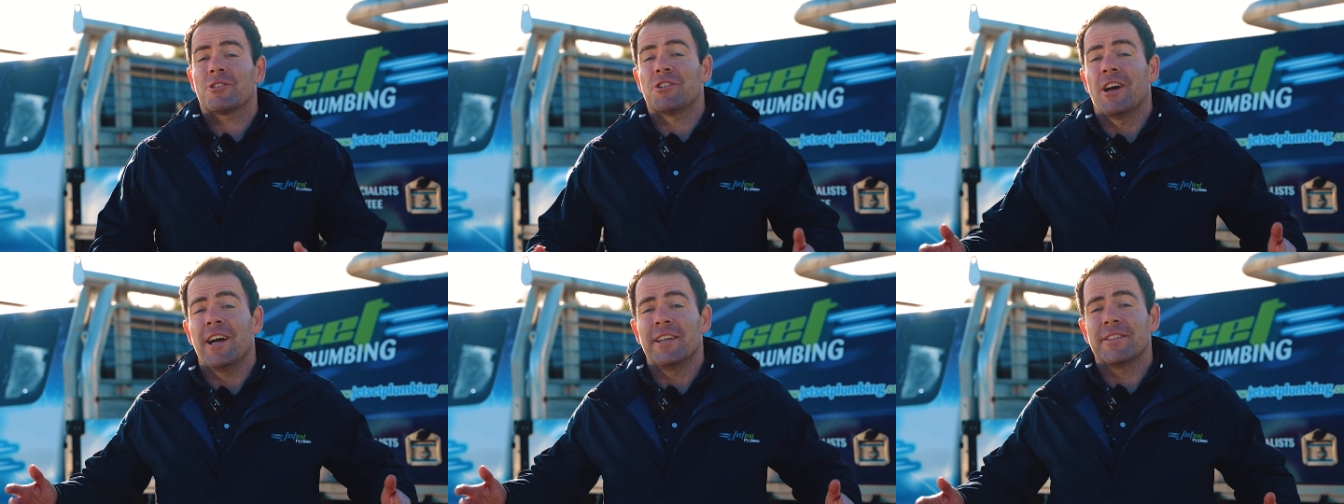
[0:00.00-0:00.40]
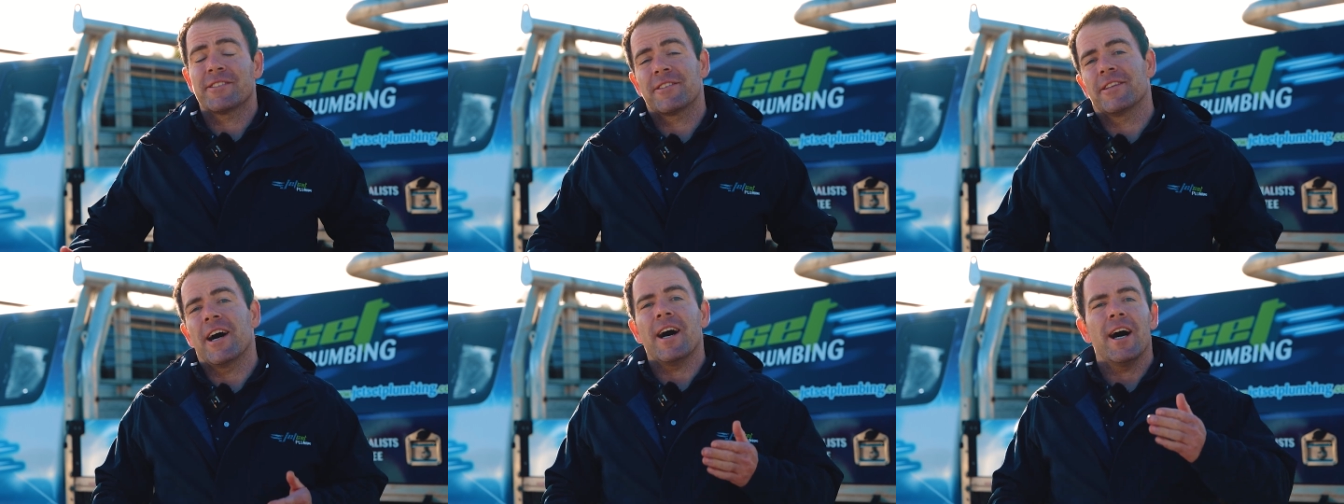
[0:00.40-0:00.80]

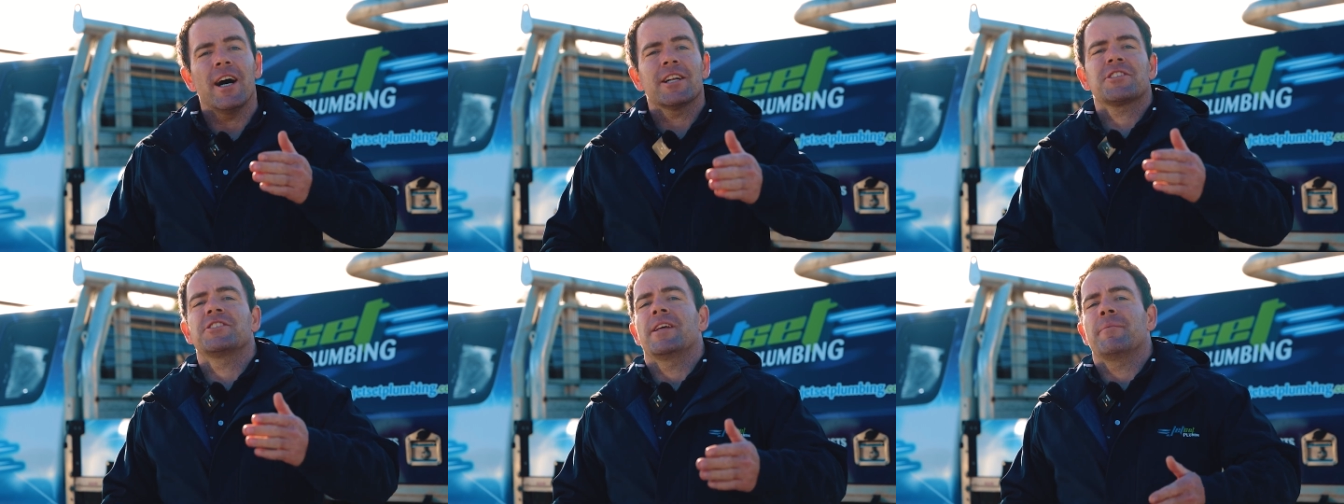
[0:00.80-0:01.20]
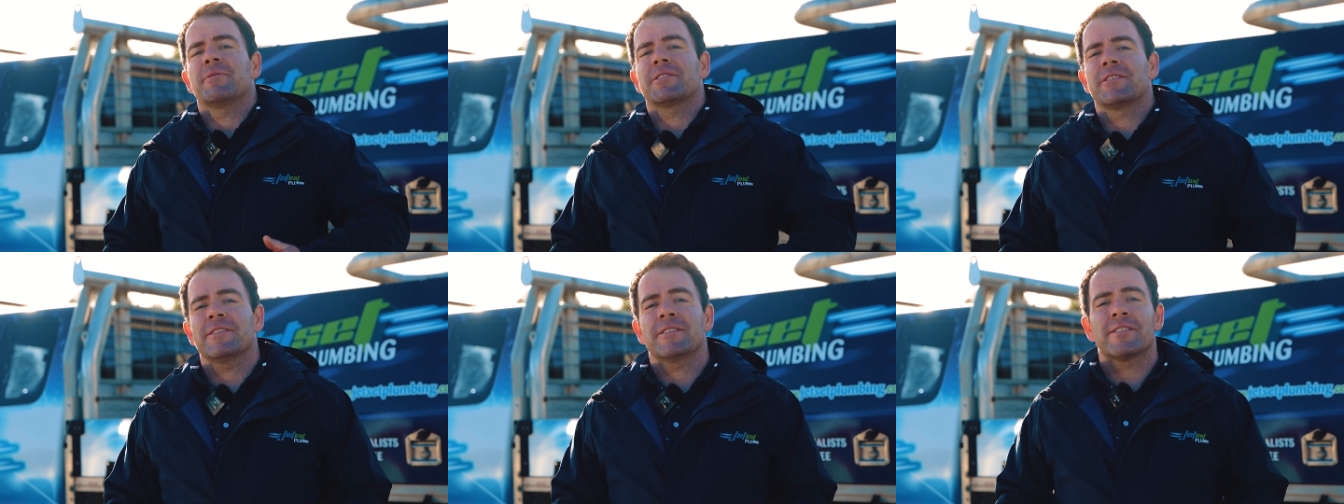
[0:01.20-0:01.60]
drains, the arch
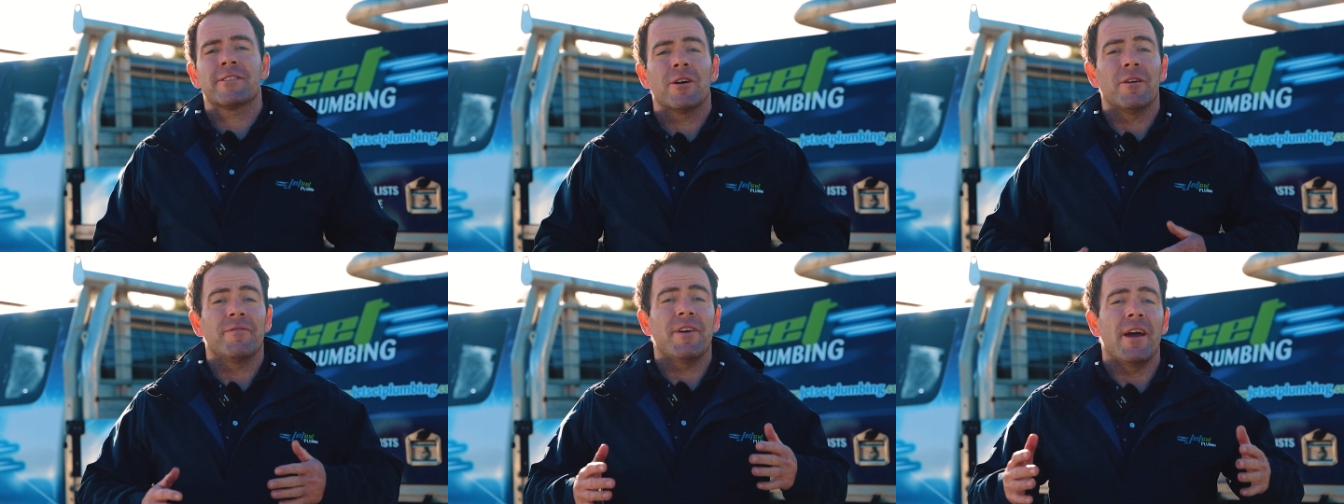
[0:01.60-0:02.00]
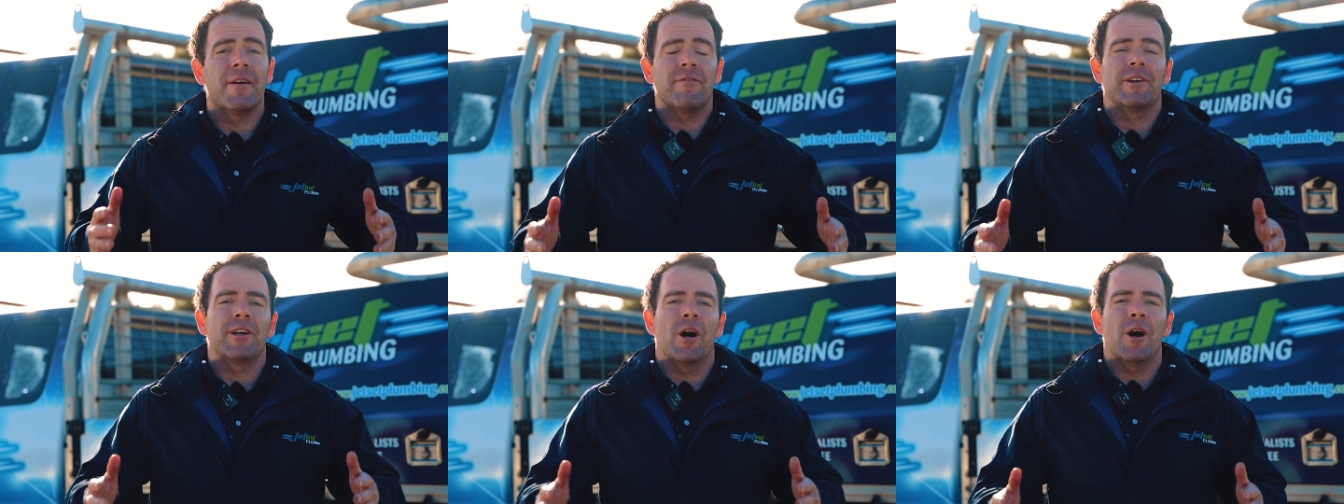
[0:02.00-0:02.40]
nemesis of
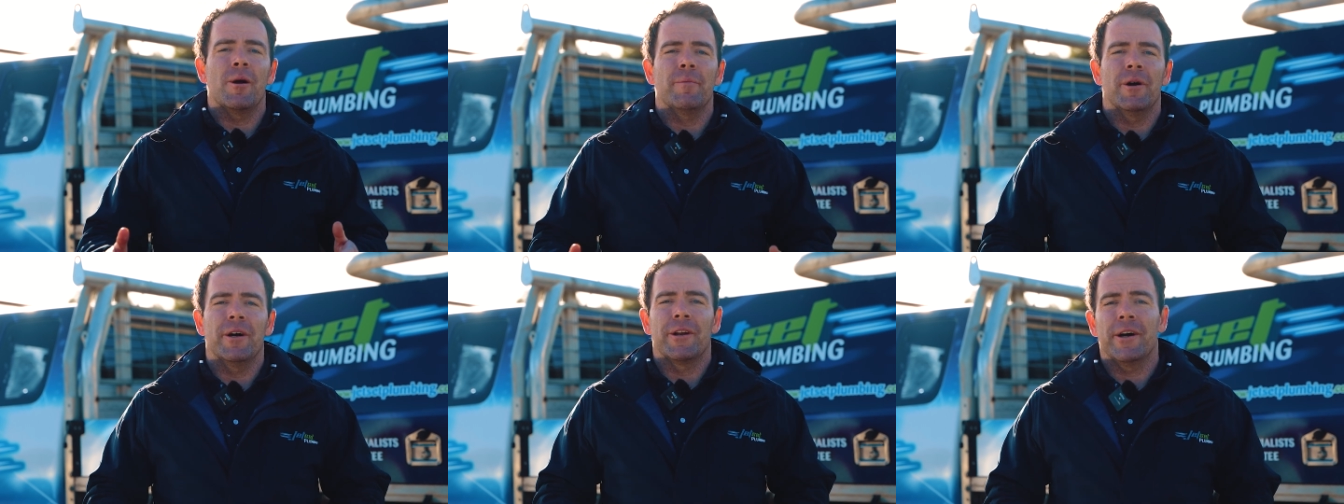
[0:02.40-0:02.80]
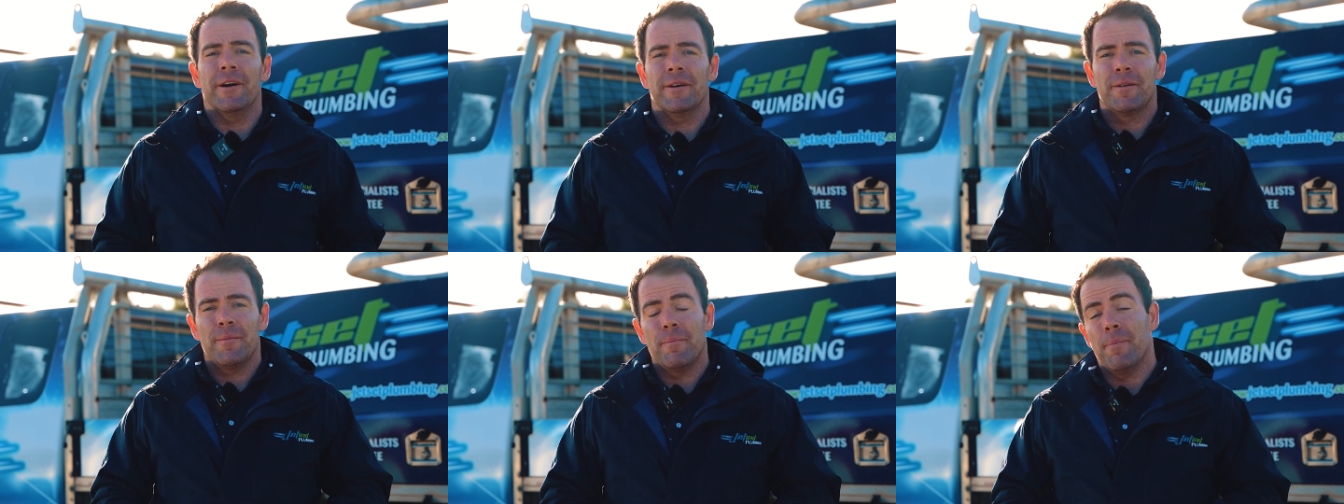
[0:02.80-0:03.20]
every homeowner.
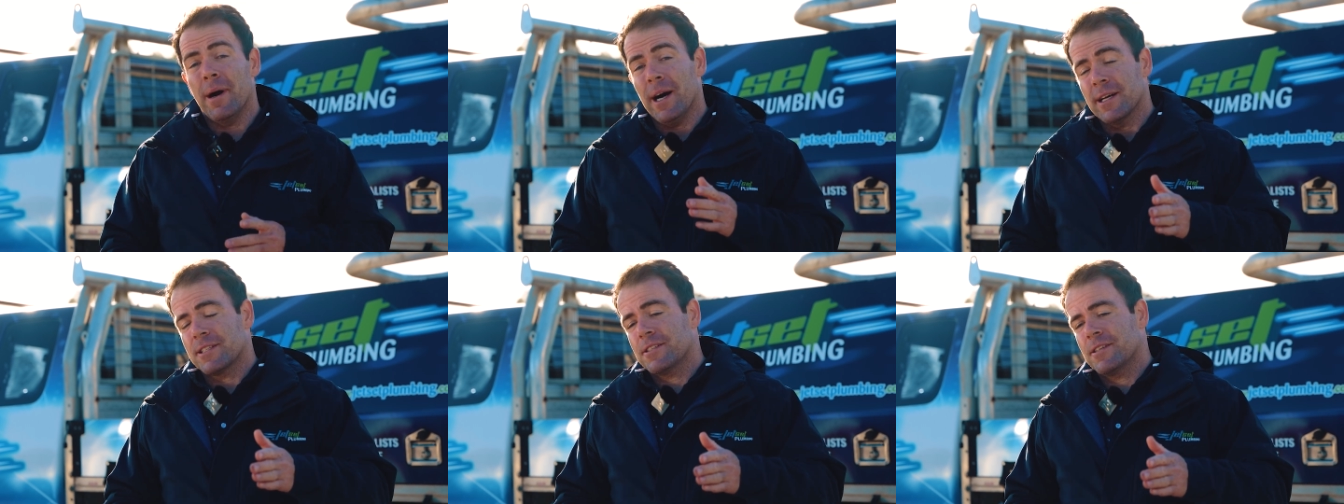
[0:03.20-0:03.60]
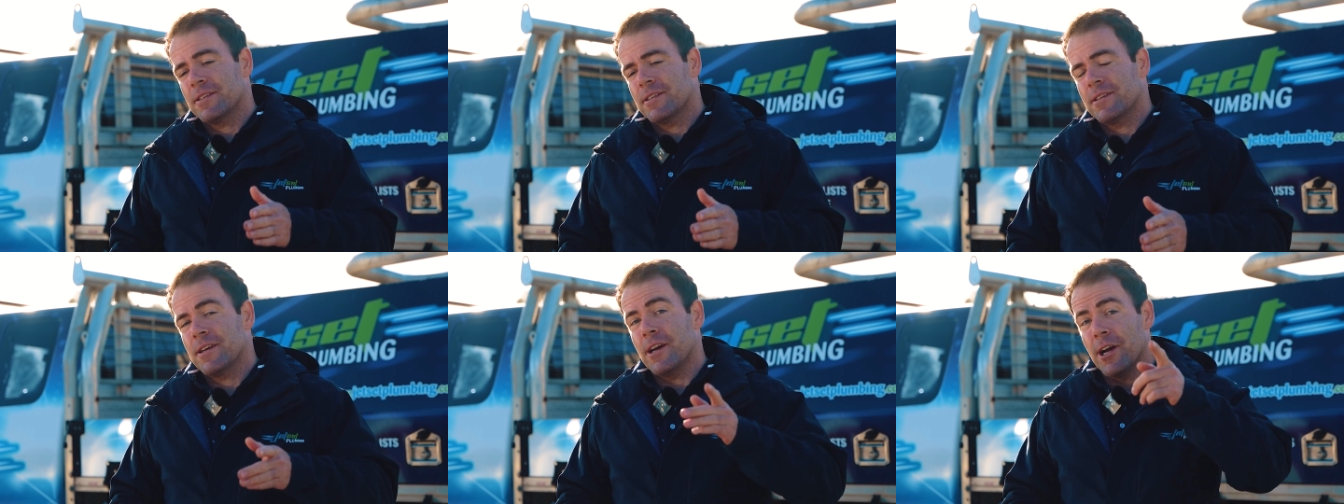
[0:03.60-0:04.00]
But
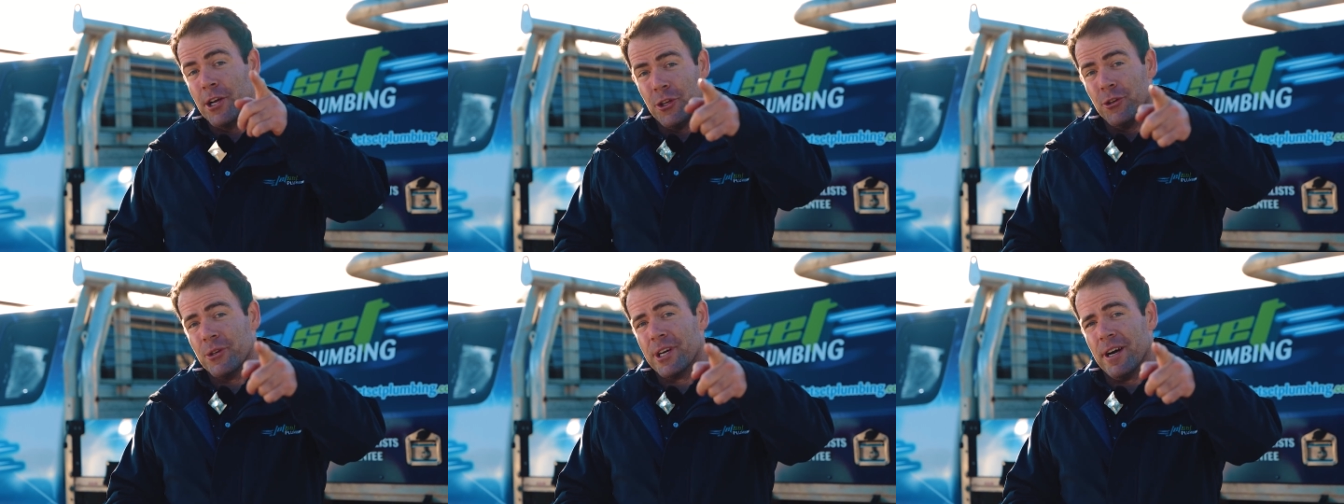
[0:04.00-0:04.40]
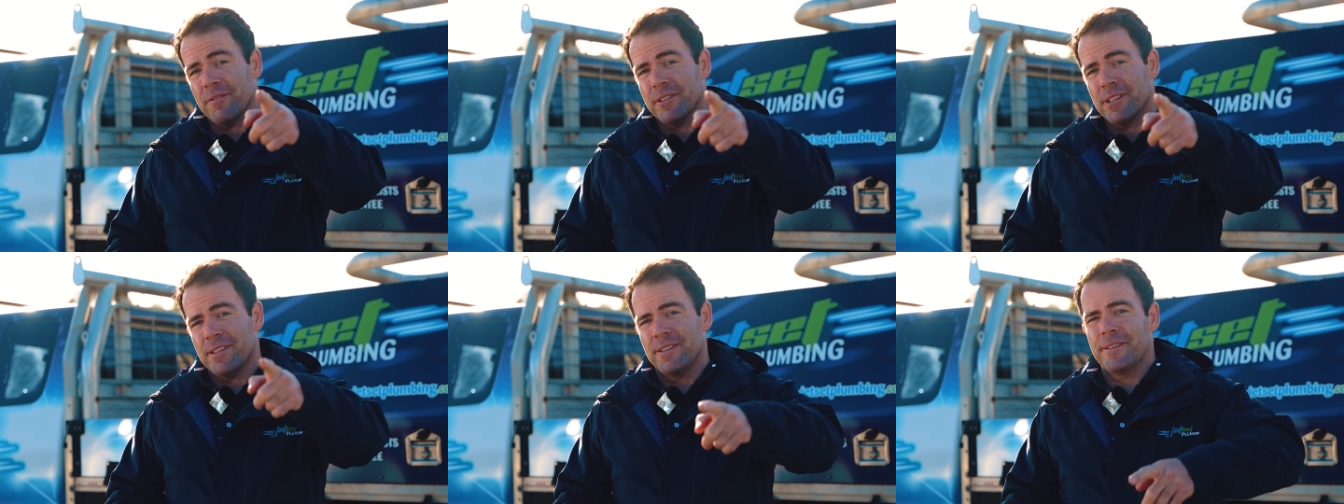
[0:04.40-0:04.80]
are you
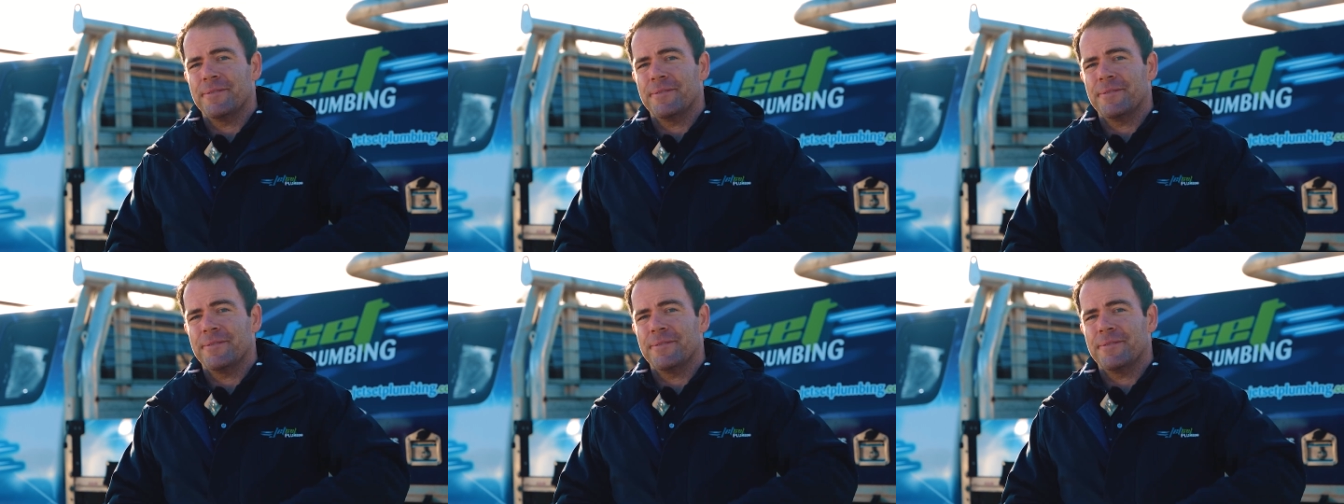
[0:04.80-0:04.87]
covered?